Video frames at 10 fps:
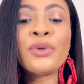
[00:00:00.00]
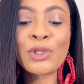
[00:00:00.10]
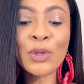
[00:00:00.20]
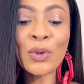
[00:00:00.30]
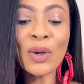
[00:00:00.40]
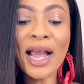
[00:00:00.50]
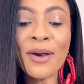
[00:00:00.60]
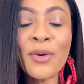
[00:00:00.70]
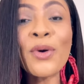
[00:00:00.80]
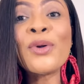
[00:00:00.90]
So
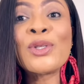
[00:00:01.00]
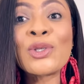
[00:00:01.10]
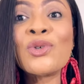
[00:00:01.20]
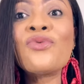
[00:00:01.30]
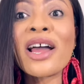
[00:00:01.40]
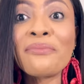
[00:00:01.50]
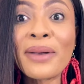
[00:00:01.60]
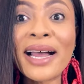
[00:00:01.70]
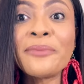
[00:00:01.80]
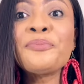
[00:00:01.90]
I'll go to
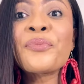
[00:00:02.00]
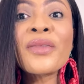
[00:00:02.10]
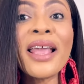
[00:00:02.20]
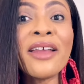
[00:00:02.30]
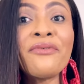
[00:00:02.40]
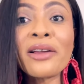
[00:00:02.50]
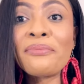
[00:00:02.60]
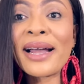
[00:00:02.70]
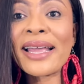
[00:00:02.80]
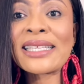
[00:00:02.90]
Ragba, and
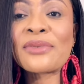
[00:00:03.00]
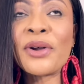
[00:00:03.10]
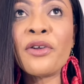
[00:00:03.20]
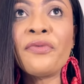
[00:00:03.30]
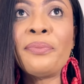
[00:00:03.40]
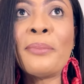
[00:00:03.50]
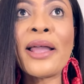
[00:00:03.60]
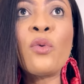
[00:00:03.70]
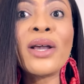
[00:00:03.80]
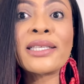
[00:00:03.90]
Ragba is one of
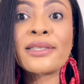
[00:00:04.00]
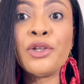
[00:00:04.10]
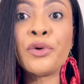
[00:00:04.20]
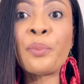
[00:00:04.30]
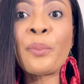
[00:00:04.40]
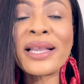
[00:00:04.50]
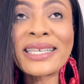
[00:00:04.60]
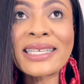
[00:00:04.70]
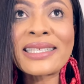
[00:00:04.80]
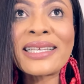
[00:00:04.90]
my worst, you know,
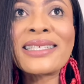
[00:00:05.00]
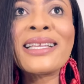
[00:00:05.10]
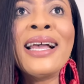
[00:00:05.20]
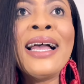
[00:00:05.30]
purchases.